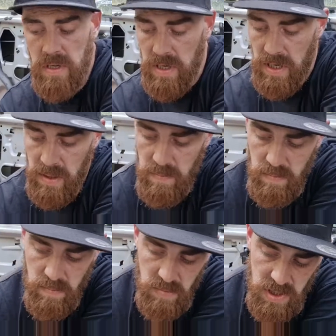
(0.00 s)
The
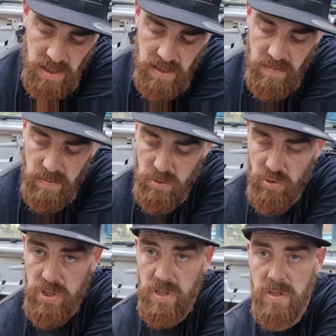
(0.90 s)
side of it was
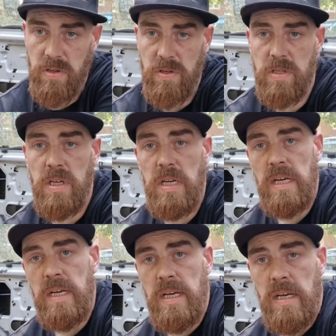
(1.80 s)
rusty, so it's
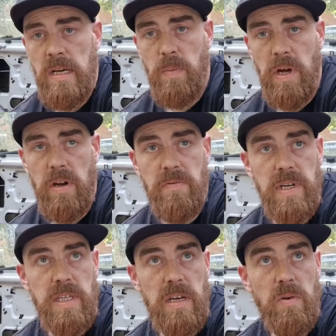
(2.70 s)
better I
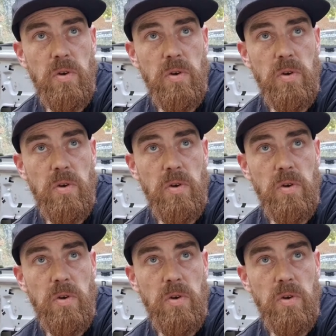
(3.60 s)
fix it now.